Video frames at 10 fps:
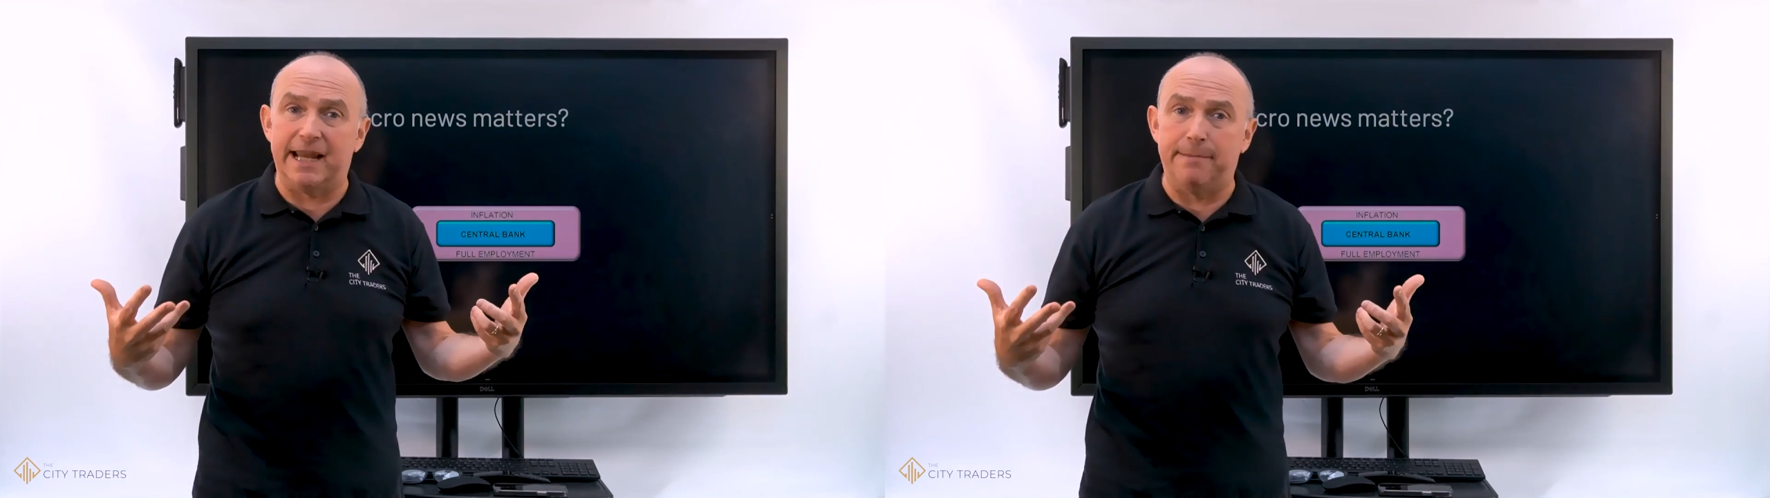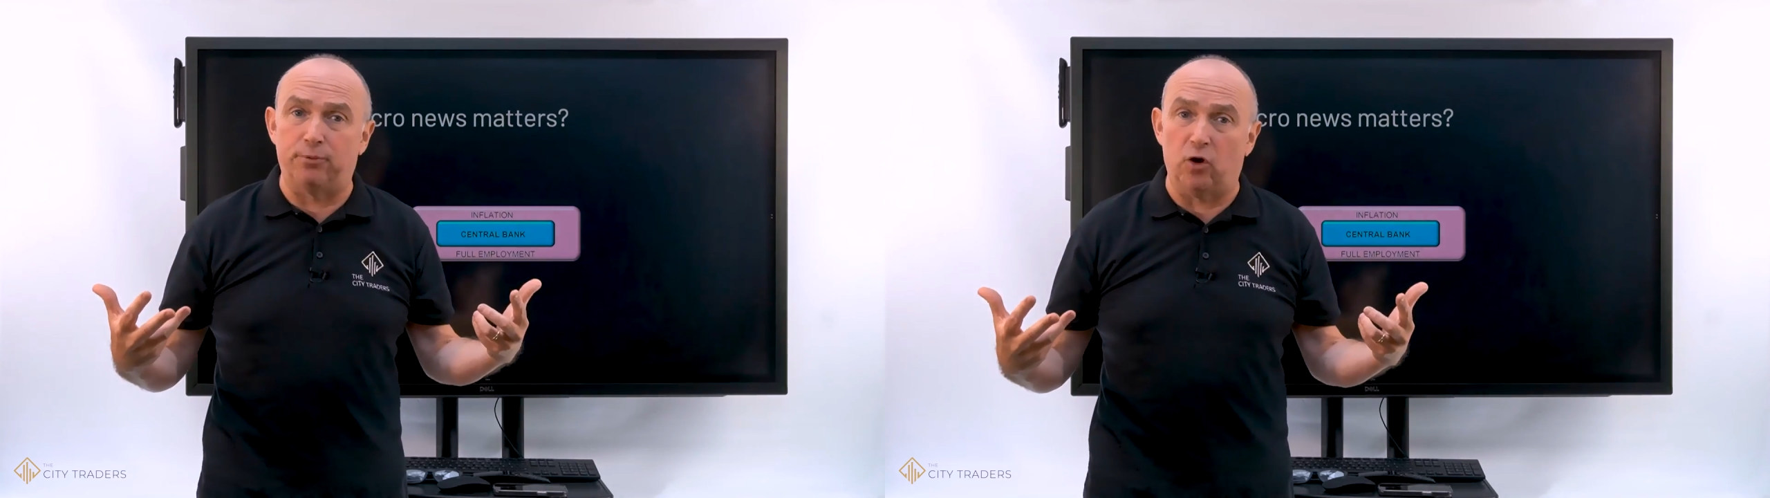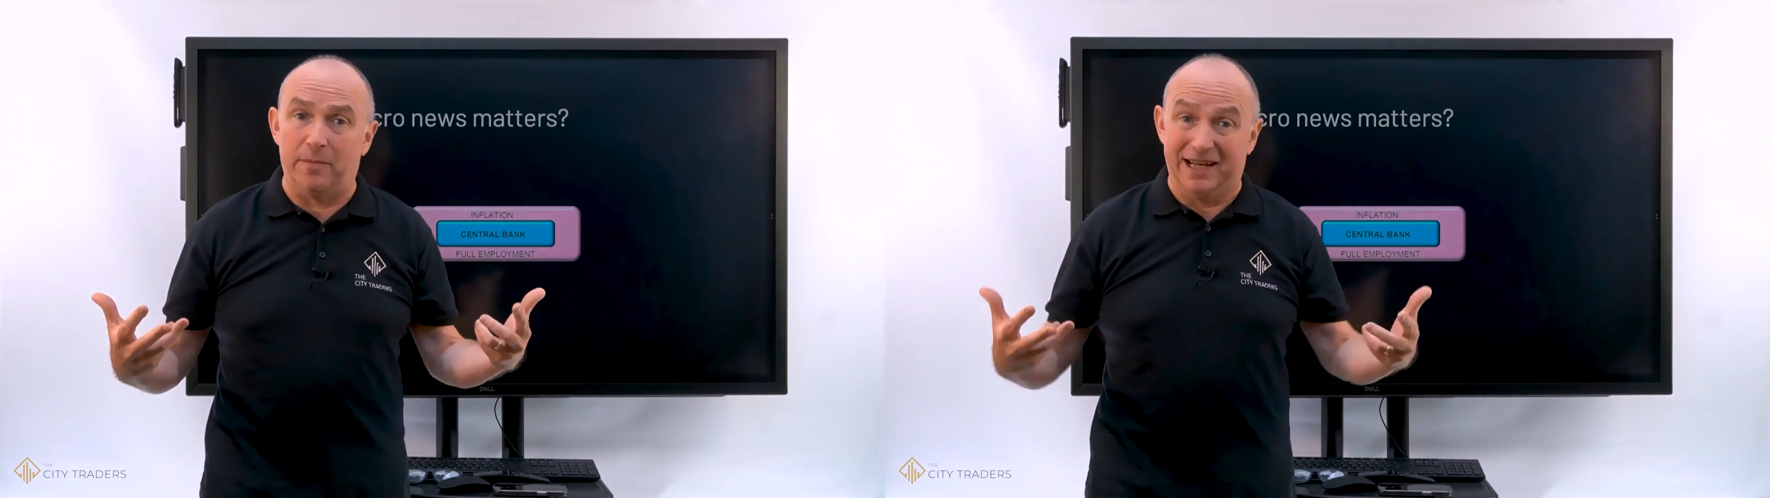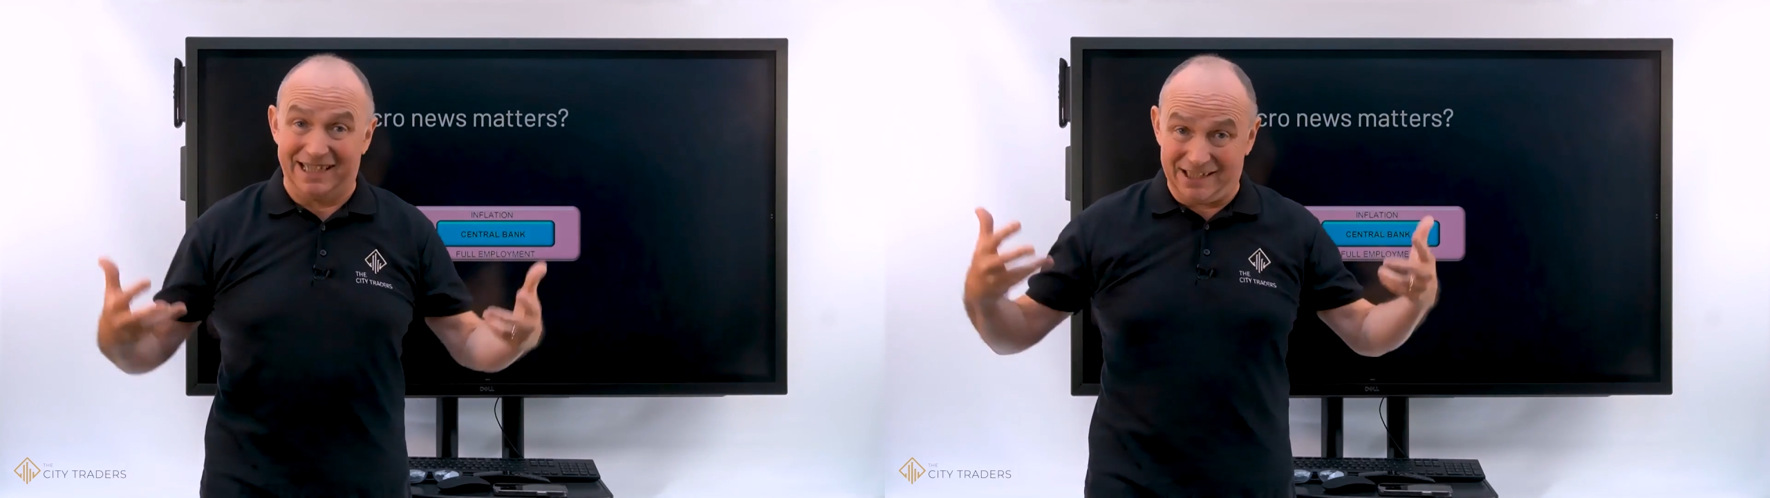employment,